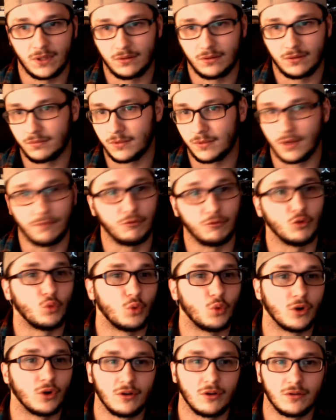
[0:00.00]
different
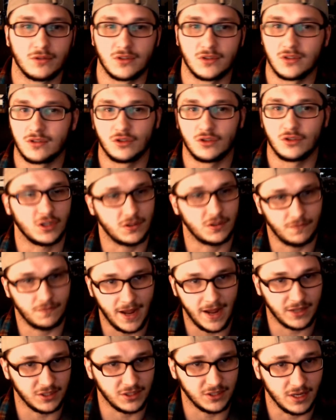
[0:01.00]
words just
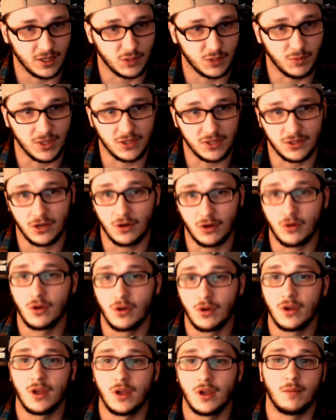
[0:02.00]
fascinates me. So
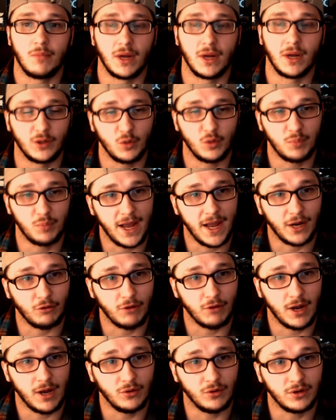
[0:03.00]
my little
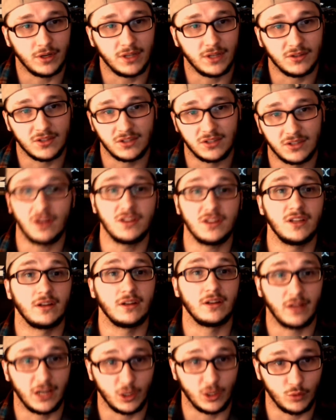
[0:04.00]
background in studying
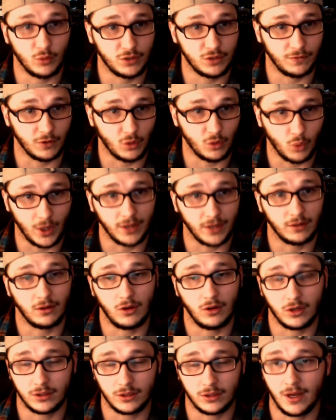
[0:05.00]
language for quite a long
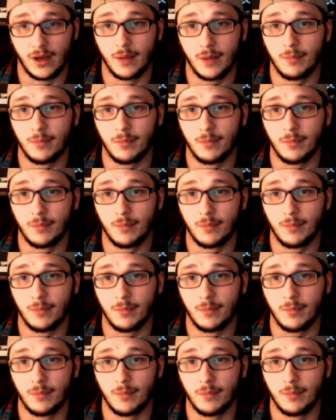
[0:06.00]
time